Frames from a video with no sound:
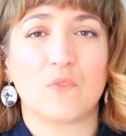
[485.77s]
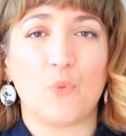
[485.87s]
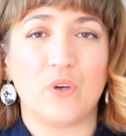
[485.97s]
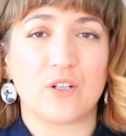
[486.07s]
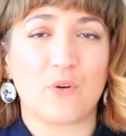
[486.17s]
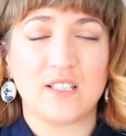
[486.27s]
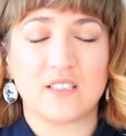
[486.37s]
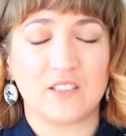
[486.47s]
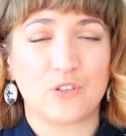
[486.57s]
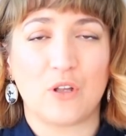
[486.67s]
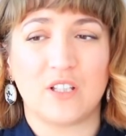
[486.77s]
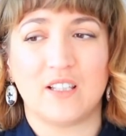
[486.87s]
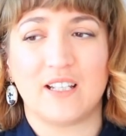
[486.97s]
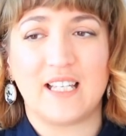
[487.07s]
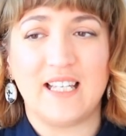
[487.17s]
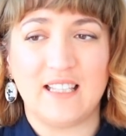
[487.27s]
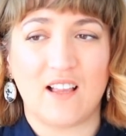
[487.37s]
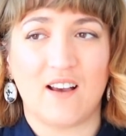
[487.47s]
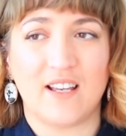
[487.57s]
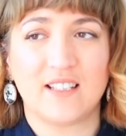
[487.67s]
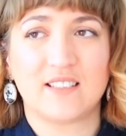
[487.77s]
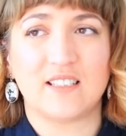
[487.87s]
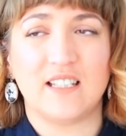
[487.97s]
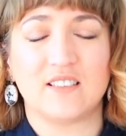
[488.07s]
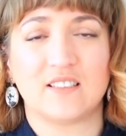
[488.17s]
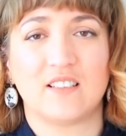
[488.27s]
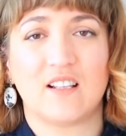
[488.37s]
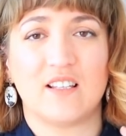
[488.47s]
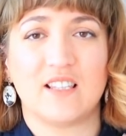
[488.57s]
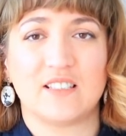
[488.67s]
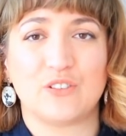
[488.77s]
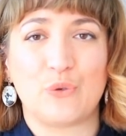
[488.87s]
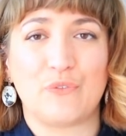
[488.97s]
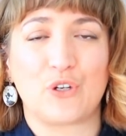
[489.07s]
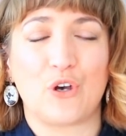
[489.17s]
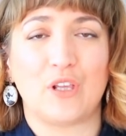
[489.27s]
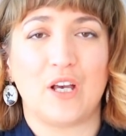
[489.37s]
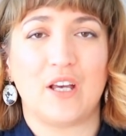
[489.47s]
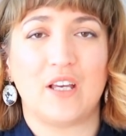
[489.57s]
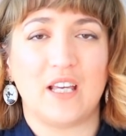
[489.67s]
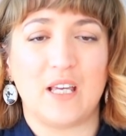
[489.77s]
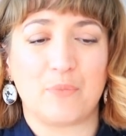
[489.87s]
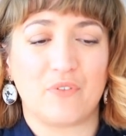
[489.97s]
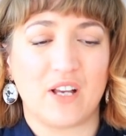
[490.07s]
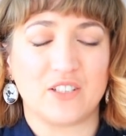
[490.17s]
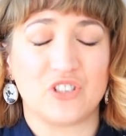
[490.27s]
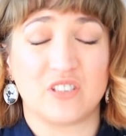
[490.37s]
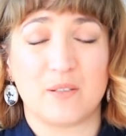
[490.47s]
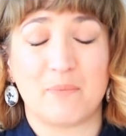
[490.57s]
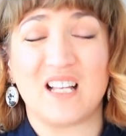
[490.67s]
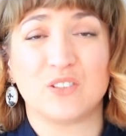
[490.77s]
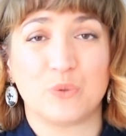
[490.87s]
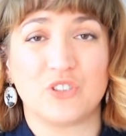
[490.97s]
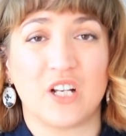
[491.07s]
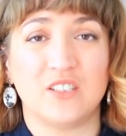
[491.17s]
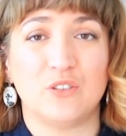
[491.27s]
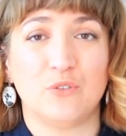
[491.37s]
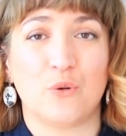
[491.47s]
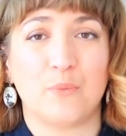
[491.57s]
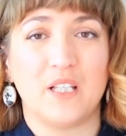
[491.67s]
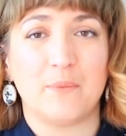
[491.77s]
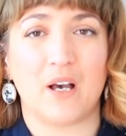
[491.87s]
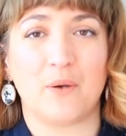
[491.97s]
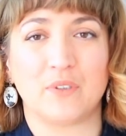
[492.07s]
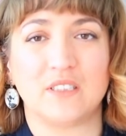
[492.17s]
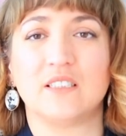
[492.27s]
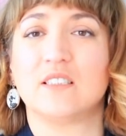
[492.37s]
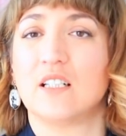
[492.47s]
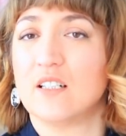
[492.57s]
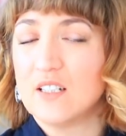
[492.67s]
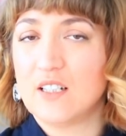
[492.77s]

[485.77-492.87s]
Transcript: with a grandad collar like he likes. He doesn't like this sort of a collar. He prefers just the band, which I do normally, but I wanted to